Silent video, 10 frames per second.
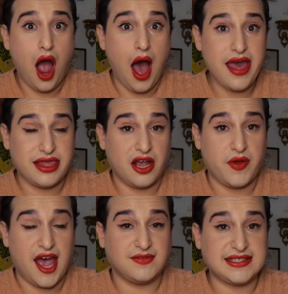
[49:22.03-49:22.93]
I think
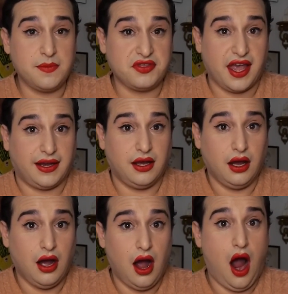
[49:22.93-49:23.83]
we have something.
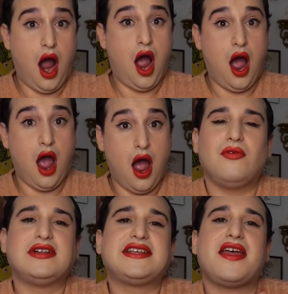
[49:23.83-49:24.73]

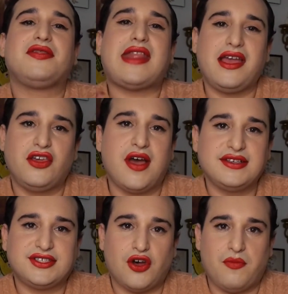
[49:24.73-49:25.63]
Once again, thank you
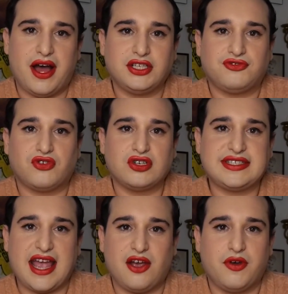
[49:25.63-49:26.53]
guys so much for
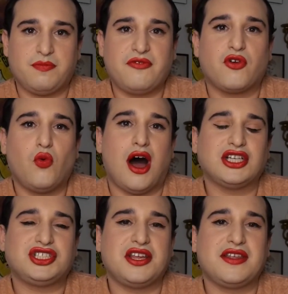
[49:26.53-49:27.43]
staying with me, for
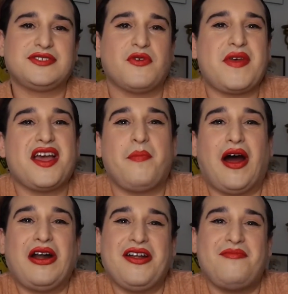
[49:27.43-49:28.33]
watching this, for being a
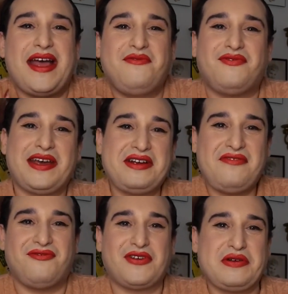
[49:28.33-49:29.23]
part of my very
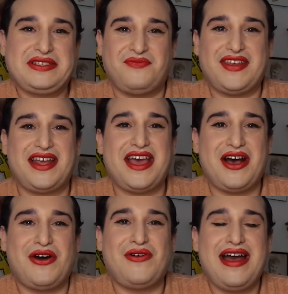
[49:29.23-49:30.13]
first
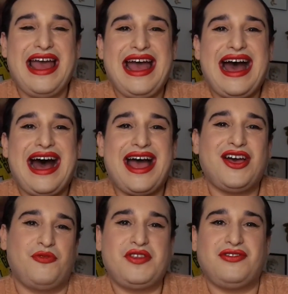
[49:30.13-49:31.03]
video. I
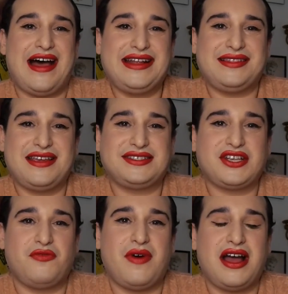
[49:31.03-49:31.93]
hope you like this
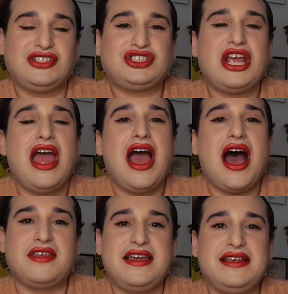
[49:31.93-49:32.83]
so much.
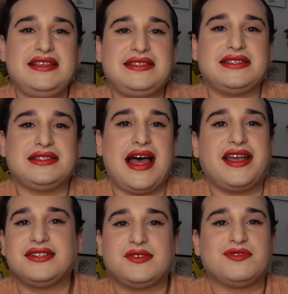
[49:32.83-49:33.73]
Please
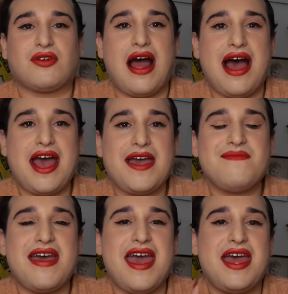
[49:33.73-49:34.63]
like and
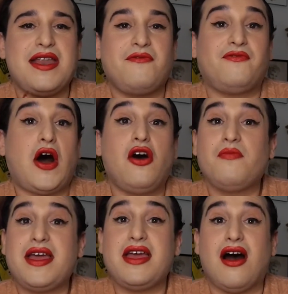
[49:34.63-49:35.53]
subscribe and follow
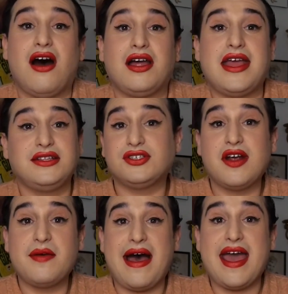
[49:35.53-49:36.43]
me on
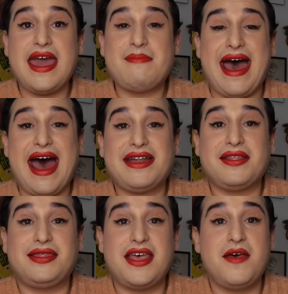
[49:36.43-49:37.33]
Instagram. I am at
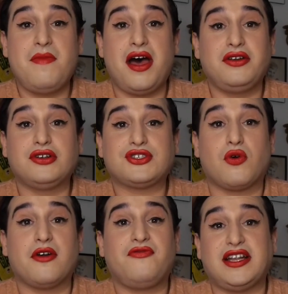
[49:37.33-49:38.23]

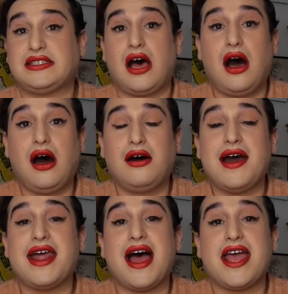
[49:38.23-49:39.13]

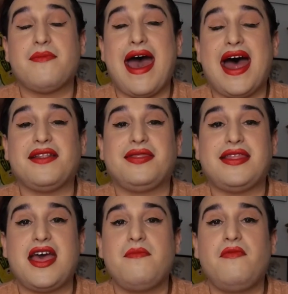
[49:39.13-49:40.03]
them_fatal and I am at
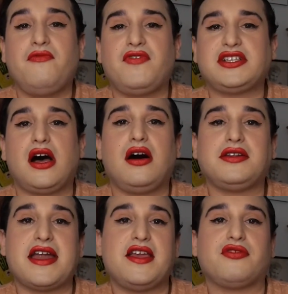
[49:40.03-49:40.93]

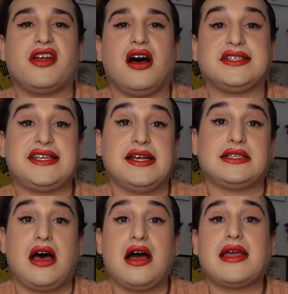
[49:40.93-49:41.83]
themfatal93 on
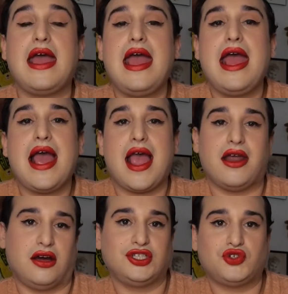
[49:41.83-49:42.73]
TikTok
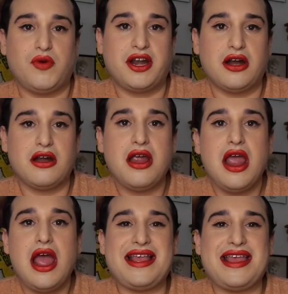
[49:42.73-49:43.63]
and on Twitter.
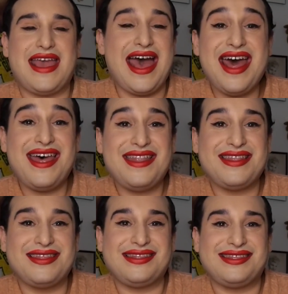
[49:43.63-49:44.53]
Yeah,
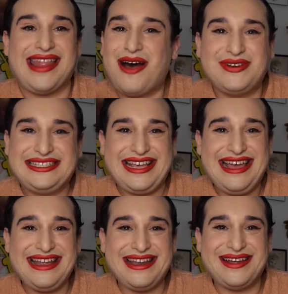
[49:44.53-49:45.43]
that was
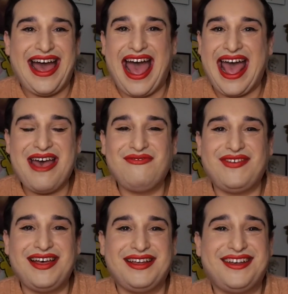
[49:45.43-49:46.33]
it. Have
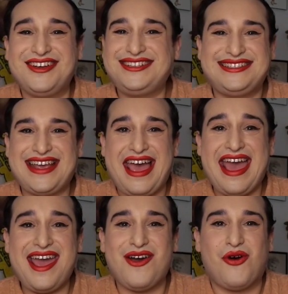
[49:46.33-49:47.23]
a good
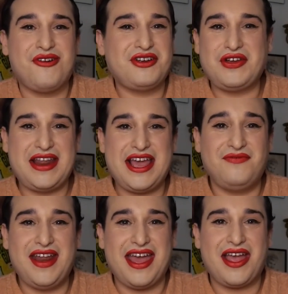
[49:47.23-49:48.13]
day or good
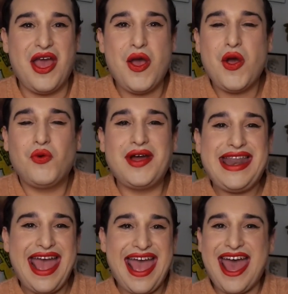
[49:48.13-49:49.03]
evening
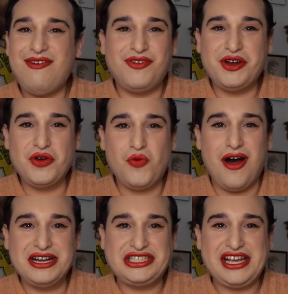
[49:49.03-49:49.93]
whenever you're
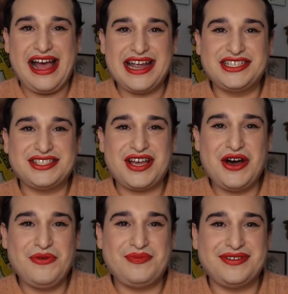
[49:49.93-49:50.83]
watching. I just
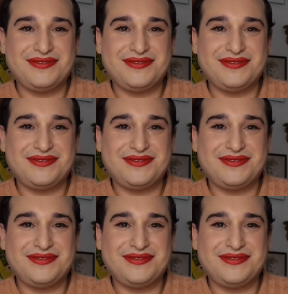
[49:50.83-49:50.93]
hope